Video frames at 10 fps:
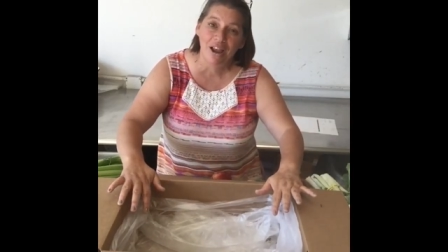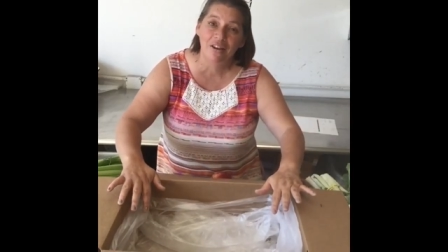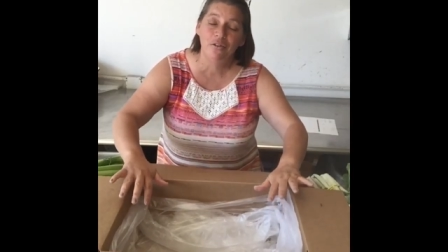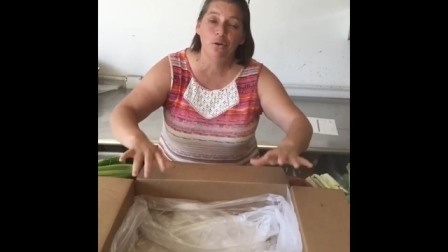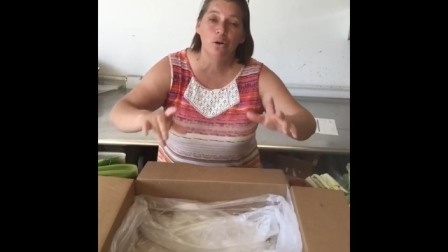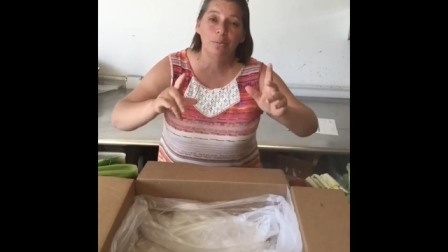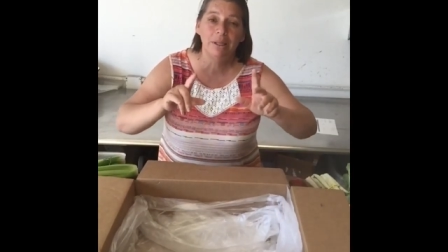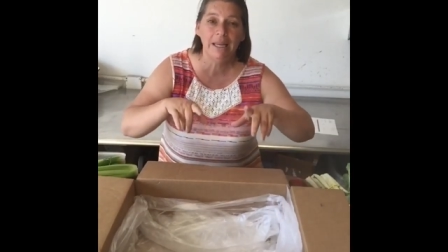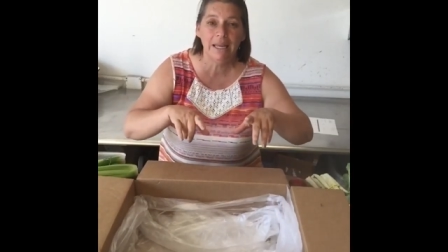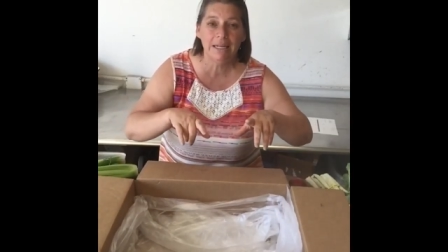if you
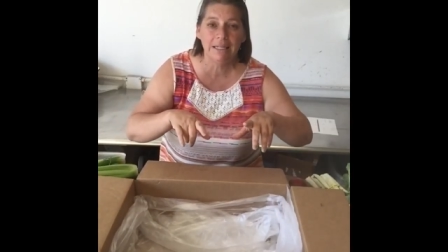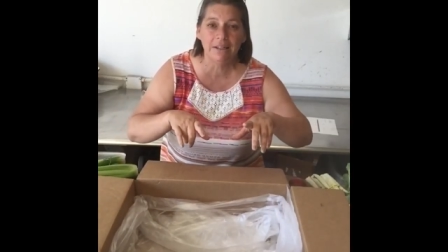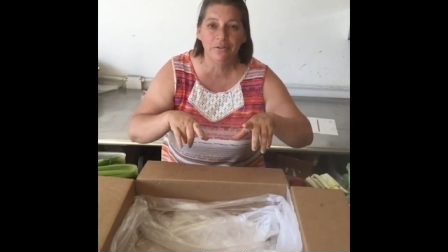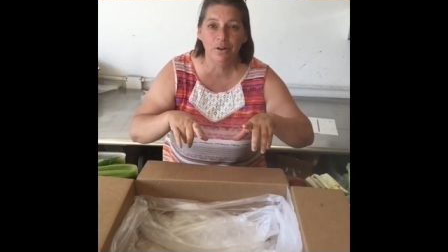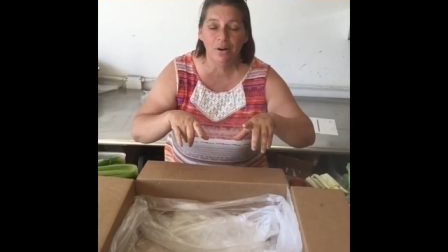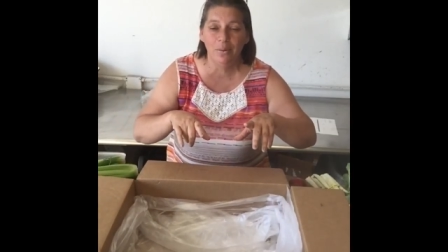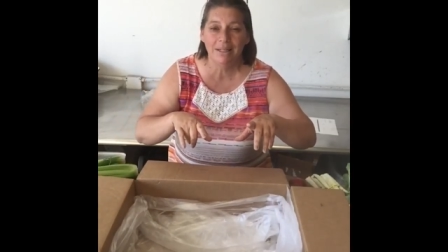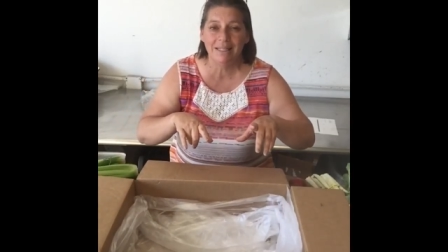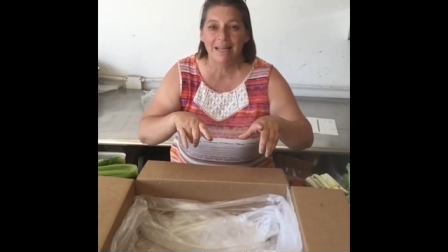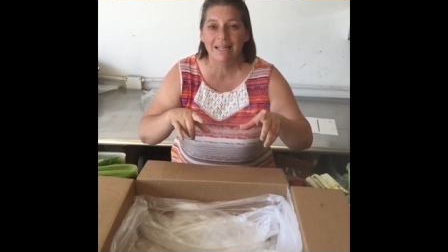normally get a delivery on
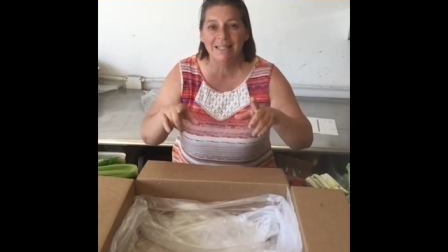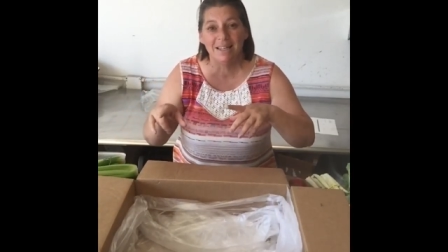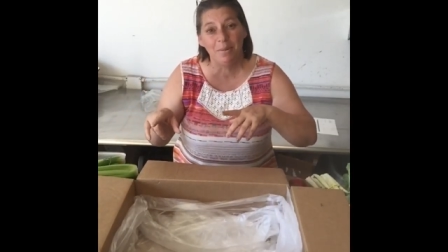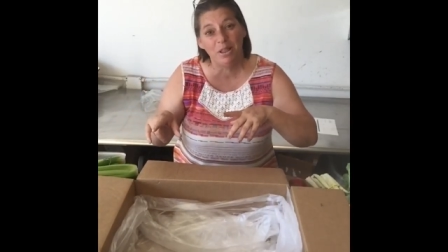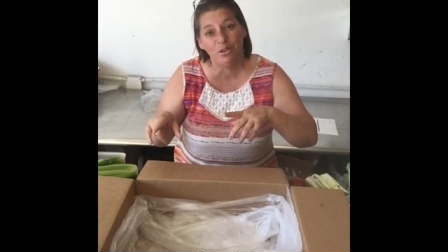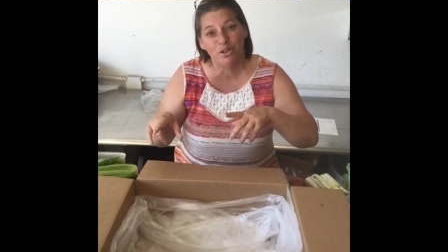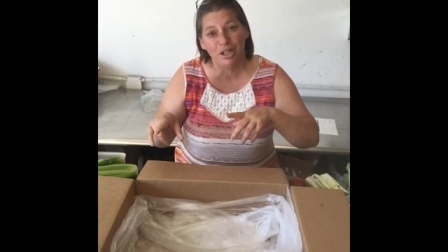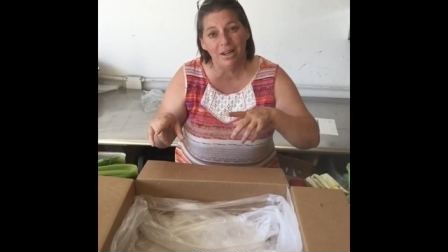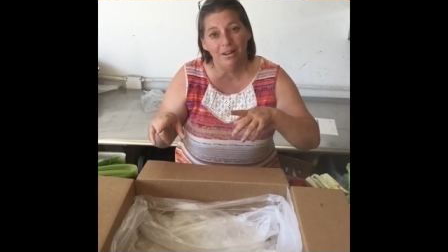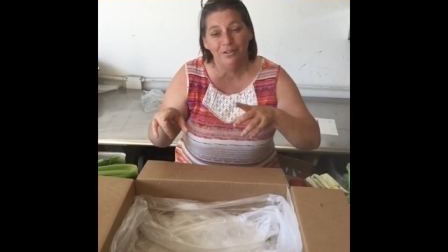Wednesday, it's gonna be
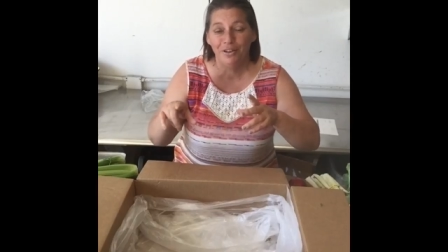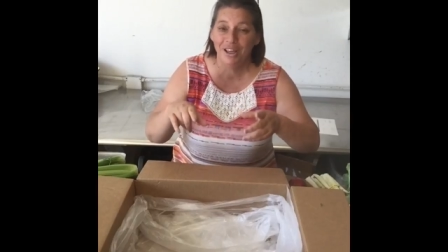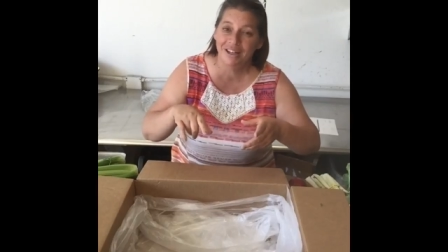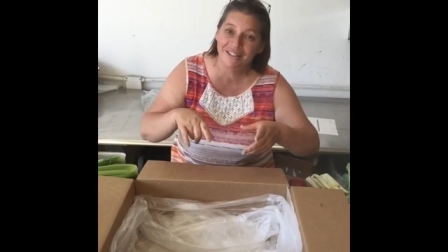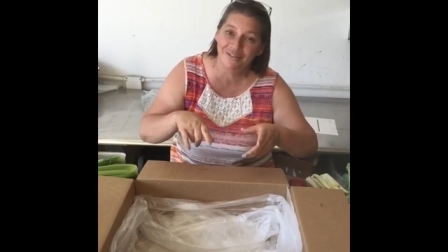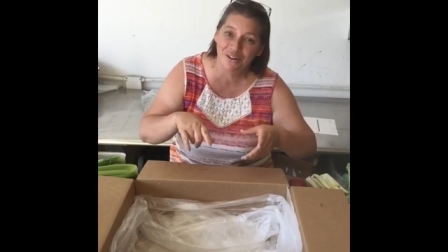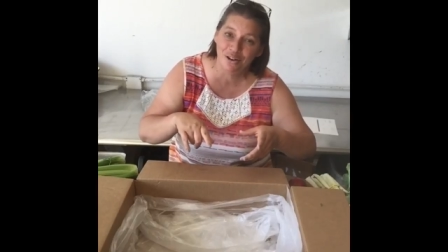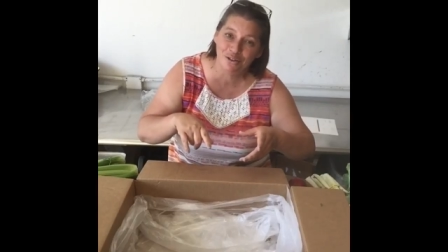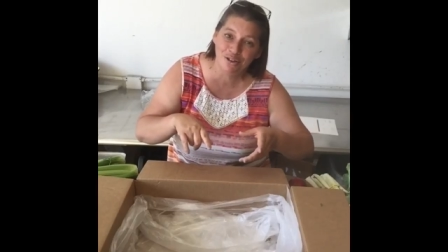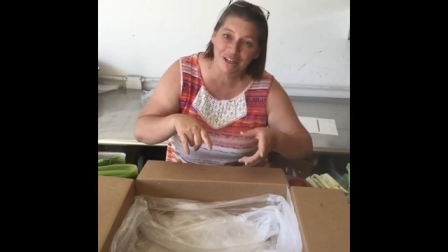Thursday. If you get a delivery
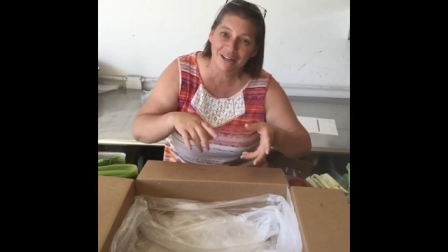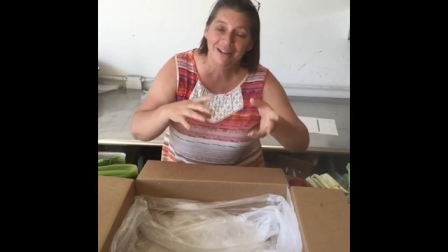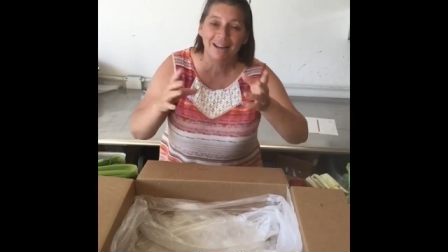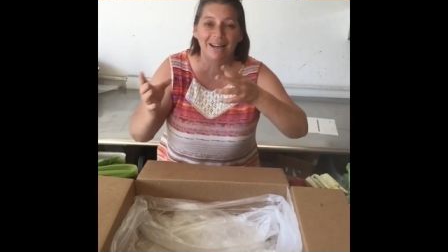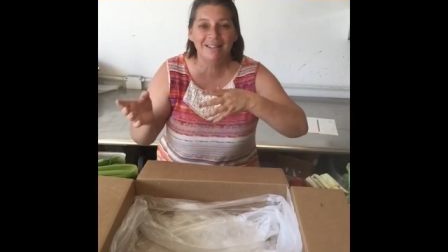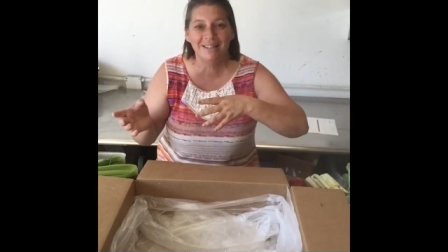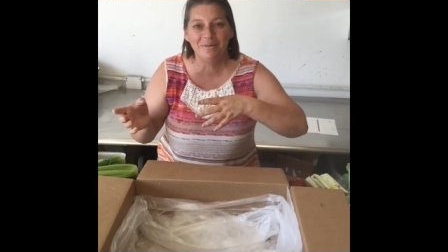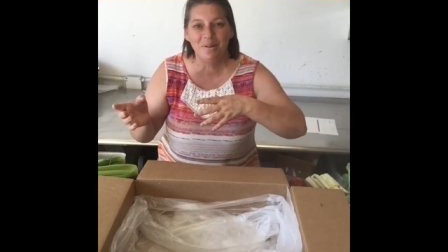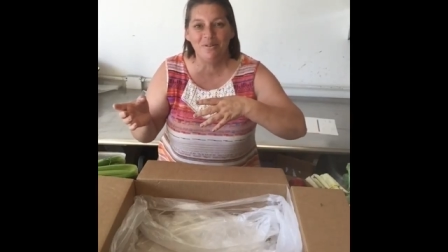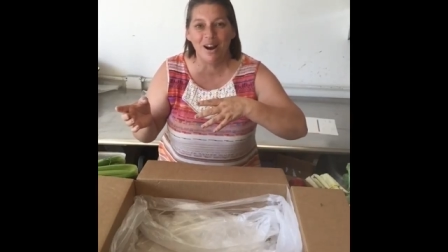on Thursday, it's
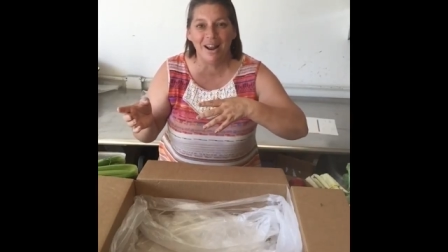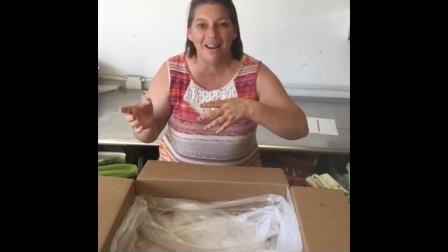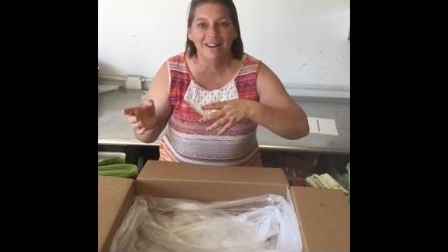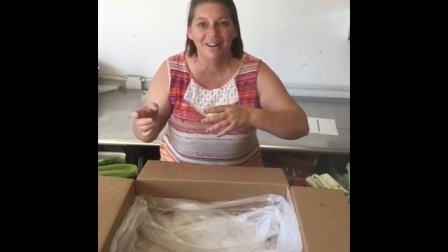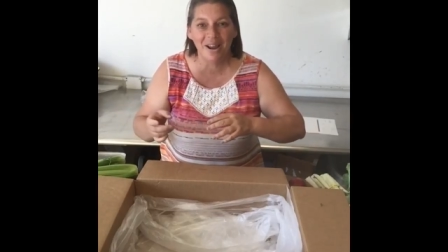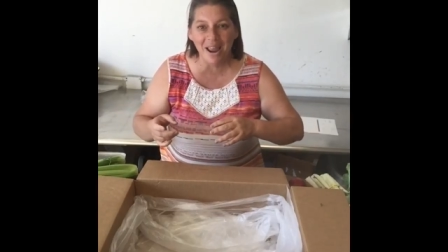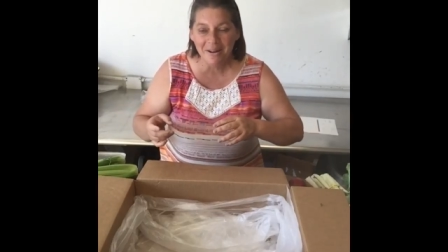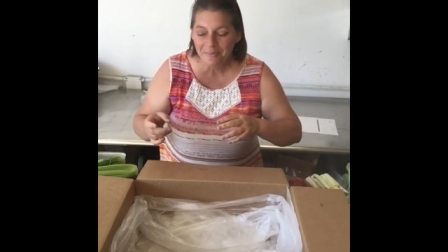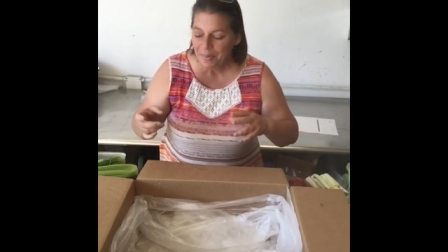gonna be Friday, okay?